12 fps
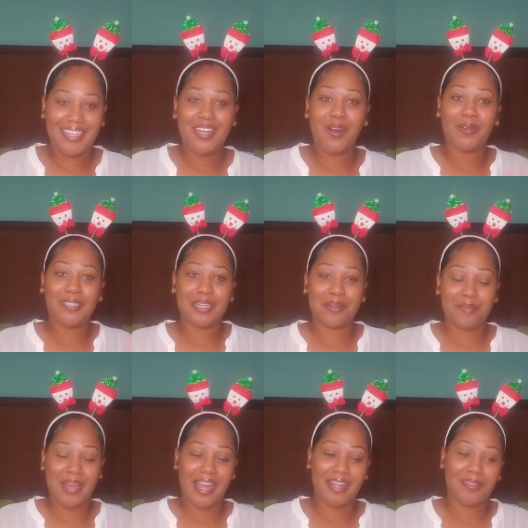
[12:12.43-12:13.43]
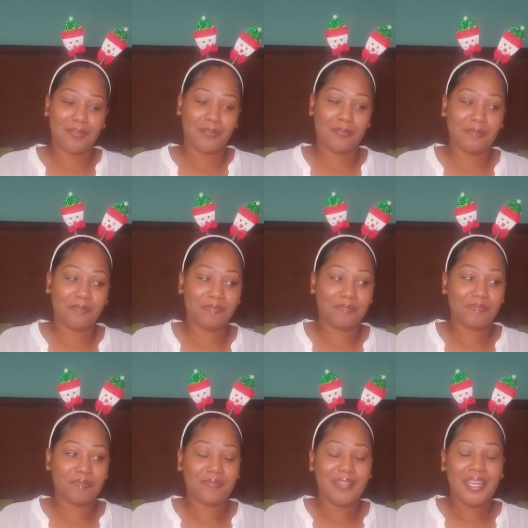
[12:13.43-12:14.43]
He goes in the bathroom.
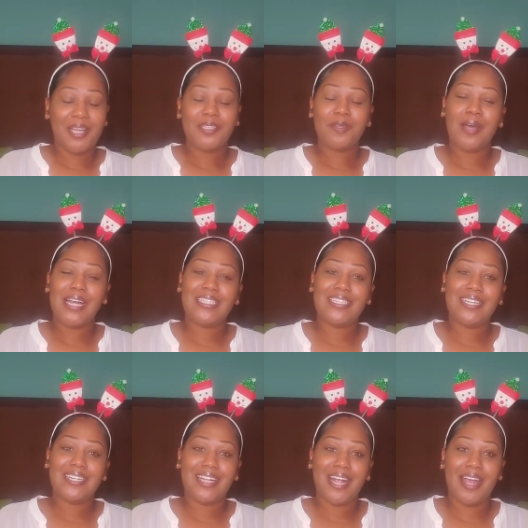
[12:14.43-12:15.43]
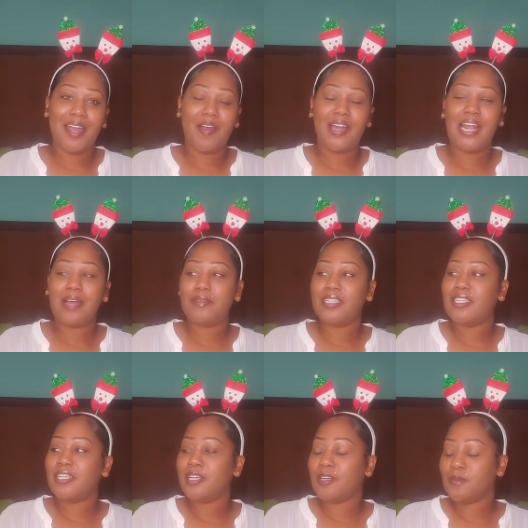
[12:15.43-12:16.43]
So I sit down and I'm just
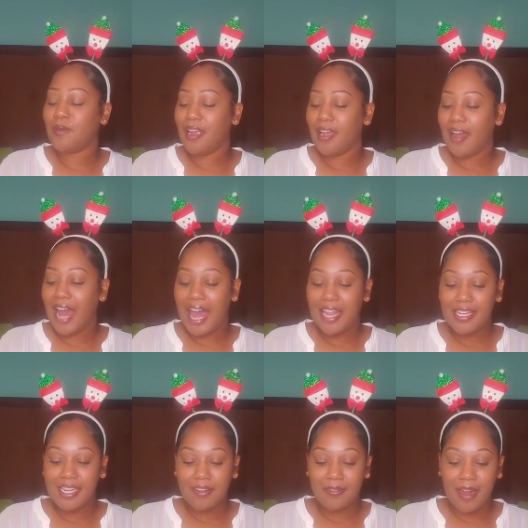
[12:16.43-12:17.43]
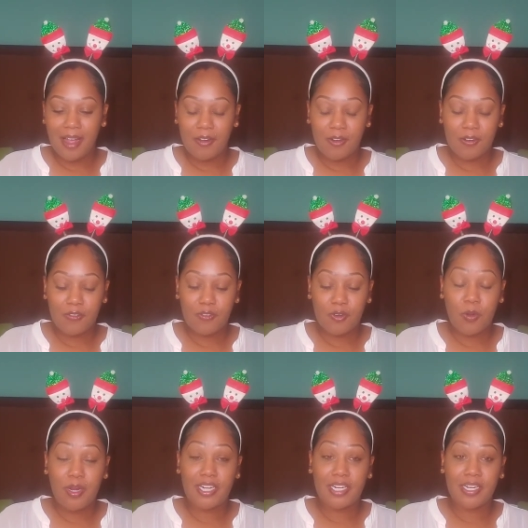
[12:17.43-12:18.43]
looking around. I look around on the
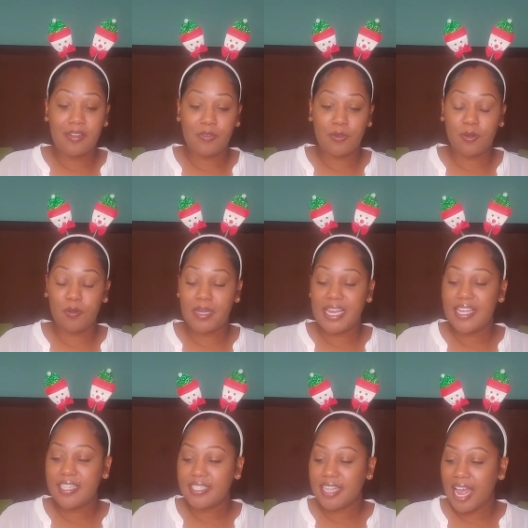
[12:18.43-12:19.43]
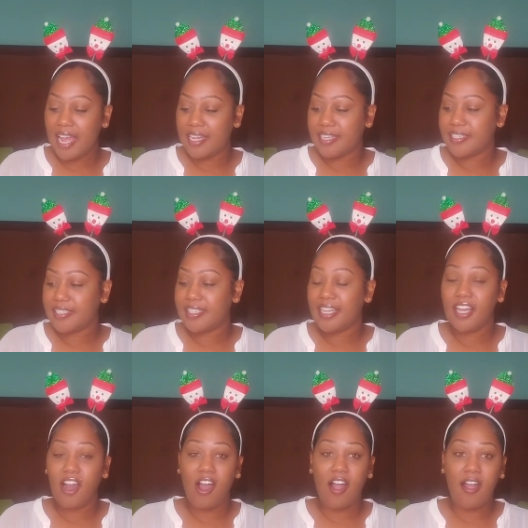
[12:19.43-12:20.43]
floor in the living room. It's like
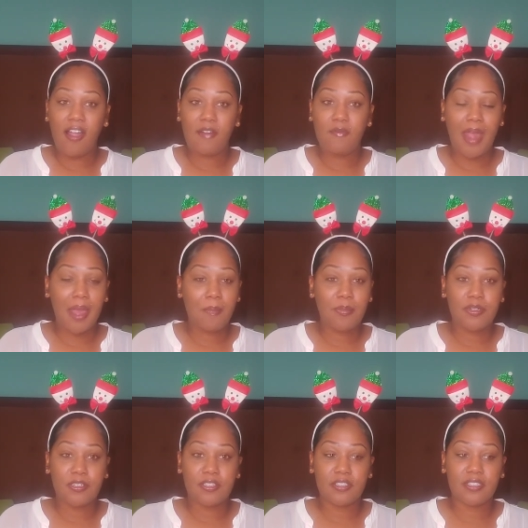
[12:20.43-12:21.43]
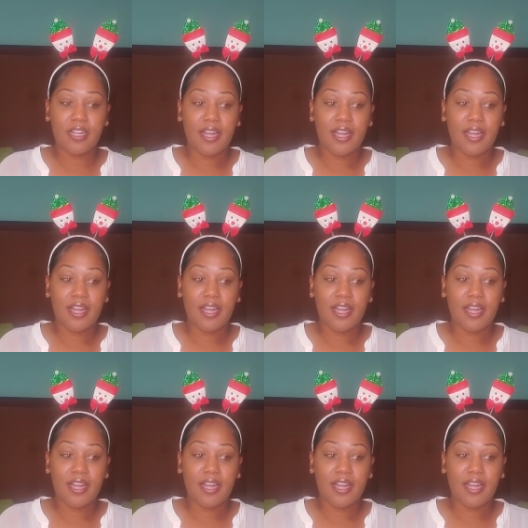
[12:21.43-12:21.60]
cigar wrappers,